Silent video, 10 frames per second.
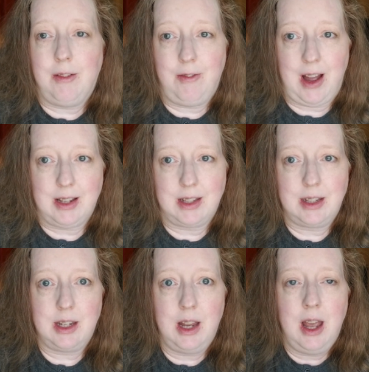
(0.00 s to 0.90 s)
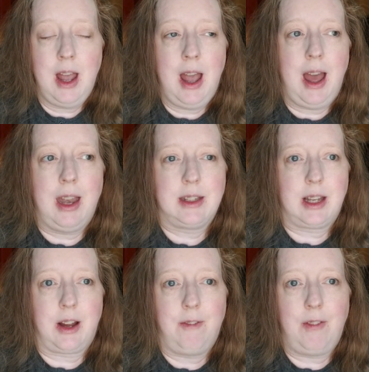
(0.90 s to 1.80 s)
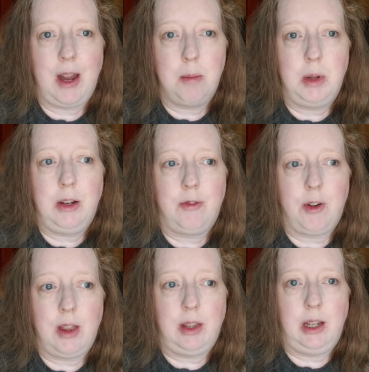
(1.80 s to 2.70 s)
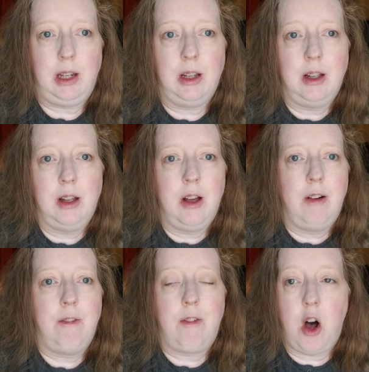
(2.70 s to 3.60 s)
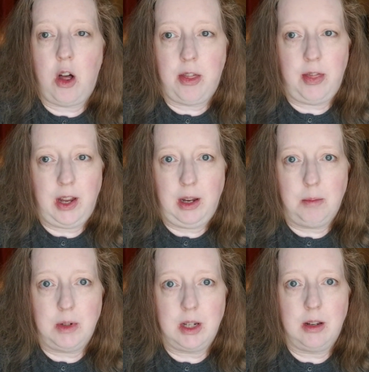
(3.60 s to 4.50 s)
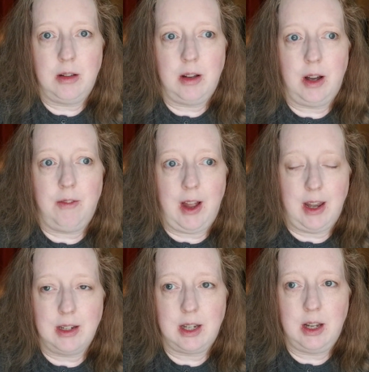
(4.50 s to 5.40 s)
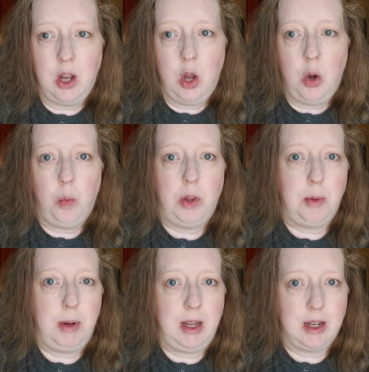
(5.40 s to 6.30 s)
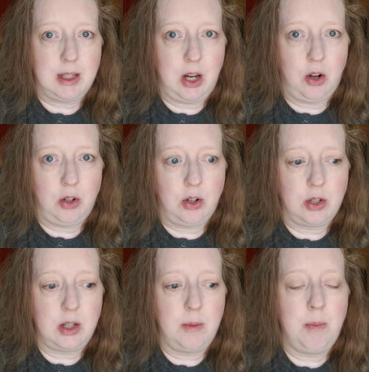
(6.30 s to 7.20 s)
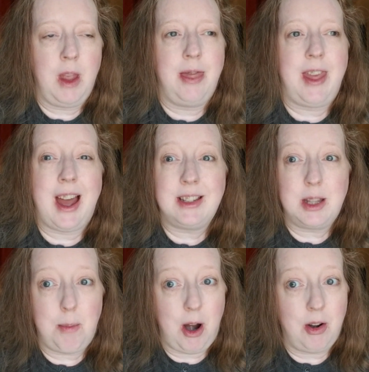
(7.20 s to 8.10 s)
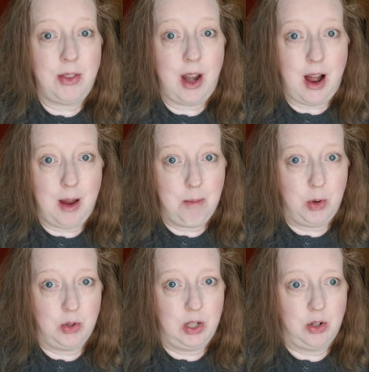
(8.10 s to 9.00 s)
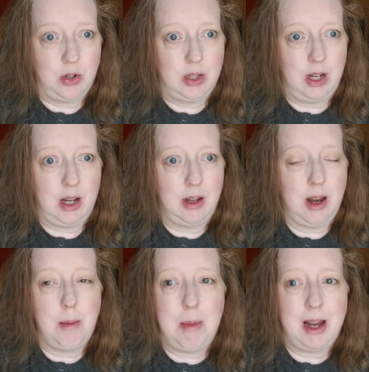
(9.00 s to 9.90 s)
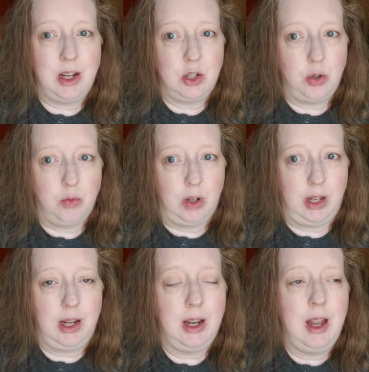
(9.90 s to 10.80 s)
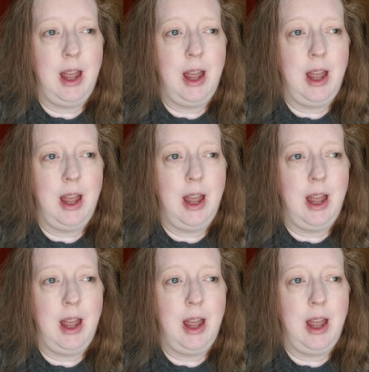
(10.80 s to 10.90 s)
Fest, and it's like a family-friendly, fall-themed event with the Peanuts characters. That's the part that I'm most interested in, and Megan too, really.